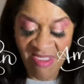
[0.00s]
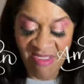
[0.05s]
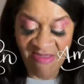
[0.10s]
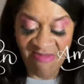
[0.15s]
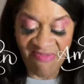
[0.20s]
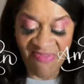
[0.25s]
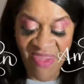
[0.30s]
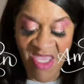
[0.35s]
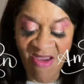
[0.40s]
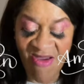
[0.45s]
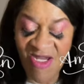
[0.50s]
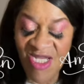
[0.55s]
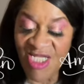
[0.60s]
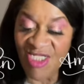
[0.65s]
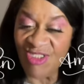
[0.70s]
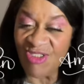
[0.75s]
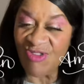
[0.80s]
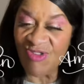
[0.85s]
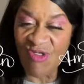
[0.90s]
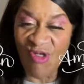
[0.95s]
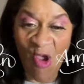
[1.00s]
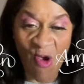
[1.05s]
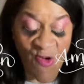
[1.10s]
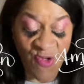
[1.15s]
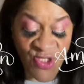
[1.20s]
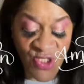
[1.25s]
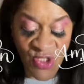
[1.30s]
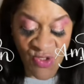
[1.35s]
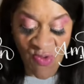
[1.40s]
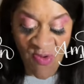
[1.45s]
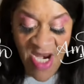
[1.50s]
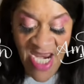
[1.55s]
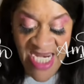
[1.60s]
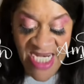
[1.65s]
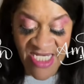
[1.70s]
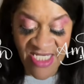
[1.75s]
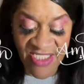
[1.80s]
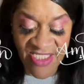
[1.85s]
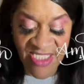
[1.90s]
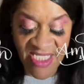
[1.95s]
There is no
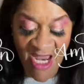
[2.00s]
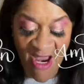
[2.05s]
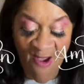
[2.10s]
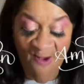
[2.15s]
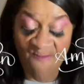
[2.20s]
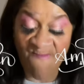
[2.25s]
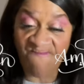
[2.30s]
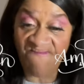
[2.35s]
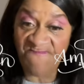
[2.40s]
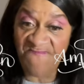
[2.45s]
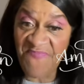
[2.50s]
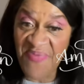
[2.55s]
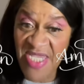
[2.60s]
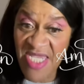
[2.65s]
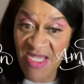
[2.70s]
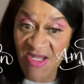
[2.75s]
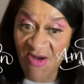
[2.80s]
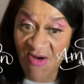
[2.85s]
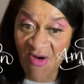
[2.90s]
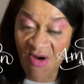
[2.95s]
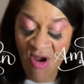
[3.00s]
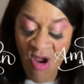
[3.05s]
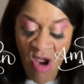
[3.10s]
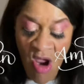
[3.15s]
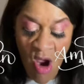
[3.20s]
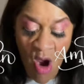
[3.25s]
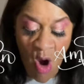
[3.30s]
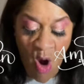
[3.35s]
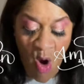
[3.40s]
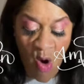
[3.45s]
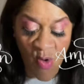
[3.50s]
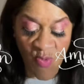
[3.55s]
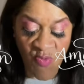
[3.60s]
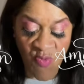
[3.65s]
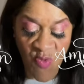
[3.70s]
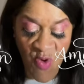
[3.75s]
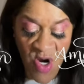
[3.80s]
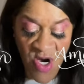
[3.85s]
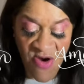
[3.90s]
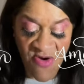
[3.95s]
trace of fear or
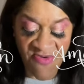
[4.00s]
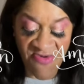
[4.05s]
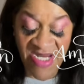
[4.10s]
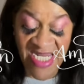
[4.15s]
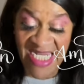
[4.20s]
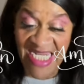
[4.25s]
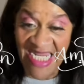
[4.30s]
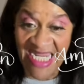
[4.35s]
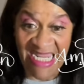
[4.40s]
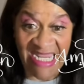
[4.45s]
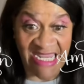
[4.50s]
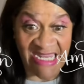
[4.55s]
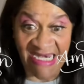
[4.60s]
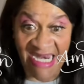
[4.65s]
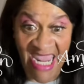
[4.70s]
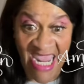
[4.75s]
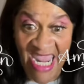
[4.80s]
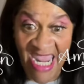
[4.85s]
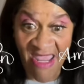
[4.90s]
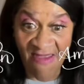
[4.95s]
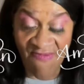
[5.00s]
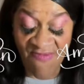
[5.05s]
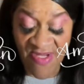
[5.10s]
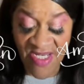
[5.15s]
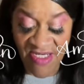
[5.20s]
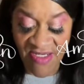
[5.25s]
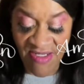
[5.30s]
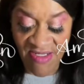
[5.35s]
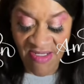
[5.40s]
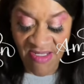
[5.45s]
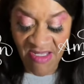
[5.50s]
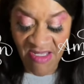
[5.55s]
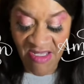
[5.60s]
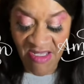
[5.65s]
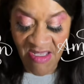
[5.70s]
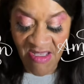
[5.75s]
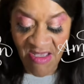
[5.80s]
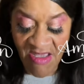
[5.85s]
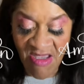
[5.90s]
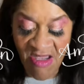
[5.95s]
worry in heaven.
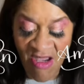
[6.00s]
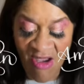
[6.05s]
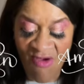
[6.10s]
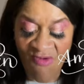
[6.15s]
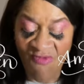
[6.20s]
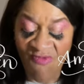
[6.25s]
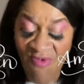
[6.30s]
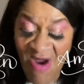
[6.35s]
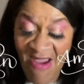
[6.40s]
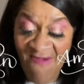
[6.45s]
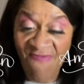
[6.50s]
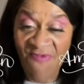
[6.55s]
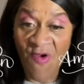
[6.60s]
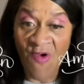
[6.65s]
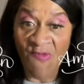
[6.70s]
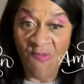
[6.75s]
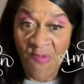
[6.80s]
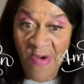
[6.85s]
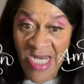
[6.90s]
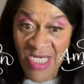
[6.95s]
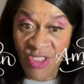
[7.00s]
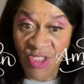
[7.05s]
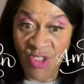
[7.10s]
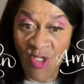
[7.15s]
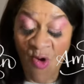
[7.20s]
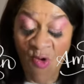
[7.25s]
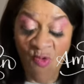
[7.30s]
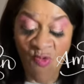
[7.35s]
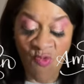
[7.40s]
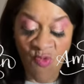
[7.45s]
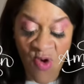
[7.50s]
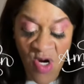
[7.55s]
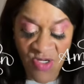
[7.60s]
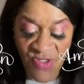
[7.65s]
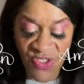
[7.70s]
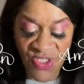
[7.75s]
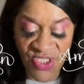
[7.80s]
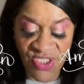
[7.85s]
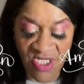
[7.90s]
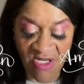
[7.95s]
Reverential
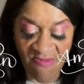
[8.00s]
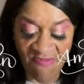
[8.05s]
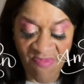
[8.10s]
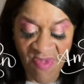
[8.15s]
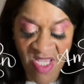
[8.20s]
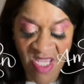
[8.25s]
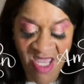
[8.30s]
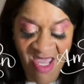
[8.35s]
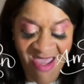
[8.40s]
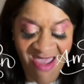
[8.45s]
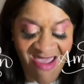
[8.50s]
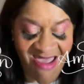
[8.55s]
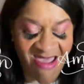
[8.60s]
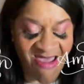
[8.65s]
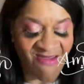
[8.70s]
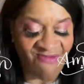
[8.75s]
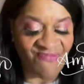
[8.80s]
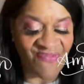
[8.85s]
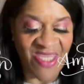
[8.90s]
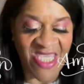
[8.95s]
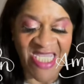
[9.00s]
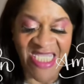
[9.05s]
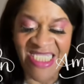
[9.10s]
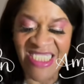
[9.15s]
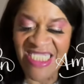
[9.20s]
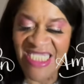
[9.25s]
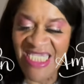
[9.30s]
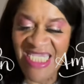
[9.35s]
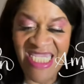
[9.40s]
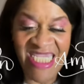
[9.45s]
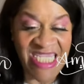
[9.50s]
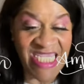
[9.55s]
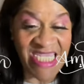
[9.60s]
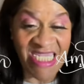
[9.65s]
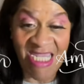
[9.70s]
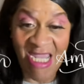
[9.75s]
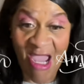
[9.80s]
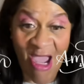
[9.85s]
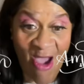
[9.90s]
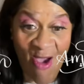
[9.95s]
worship of the
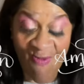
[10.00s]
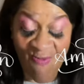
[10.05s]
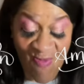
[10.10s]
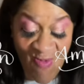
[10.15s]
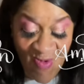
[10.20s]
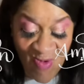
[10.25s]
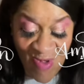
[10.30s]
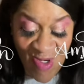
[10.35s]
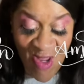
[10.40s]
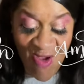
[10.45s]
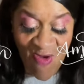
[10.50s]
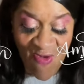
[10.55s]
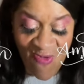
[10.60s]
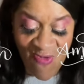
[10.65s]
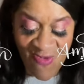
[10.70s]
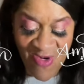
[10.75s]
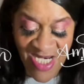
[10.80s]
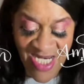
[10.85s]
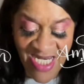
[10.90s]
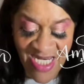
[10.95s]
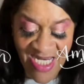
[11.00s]
King of glory